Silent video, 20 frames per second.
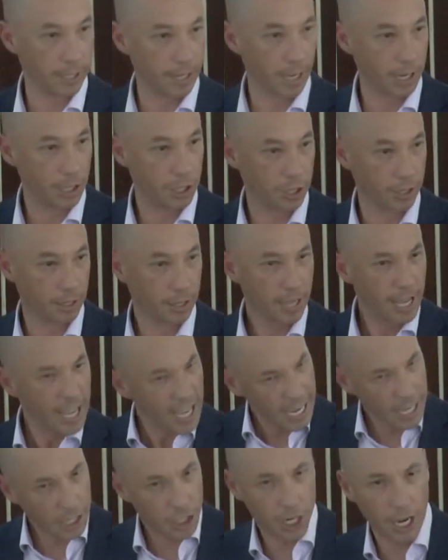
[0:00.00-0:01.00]
nation.
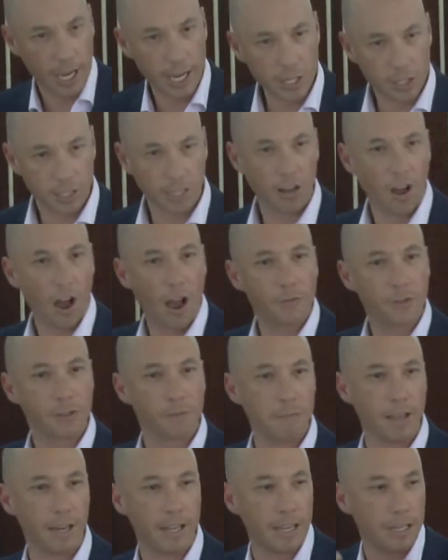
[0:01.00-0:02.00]
He changed the lives
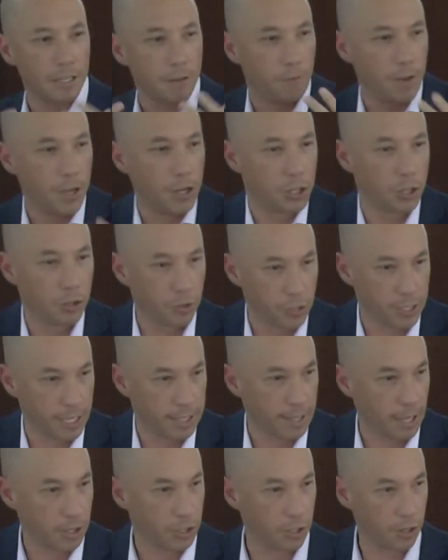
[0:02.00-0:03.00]
of many individuals
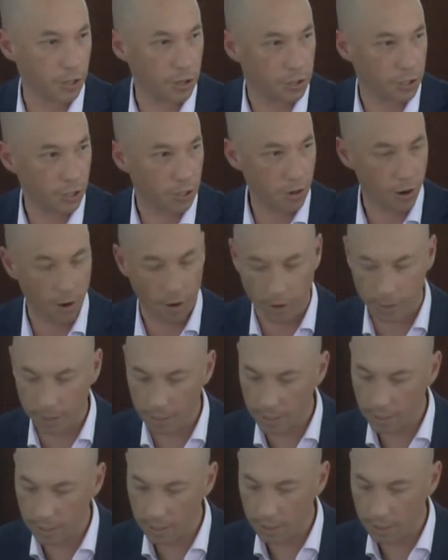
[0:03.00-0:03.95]
as they turned to God.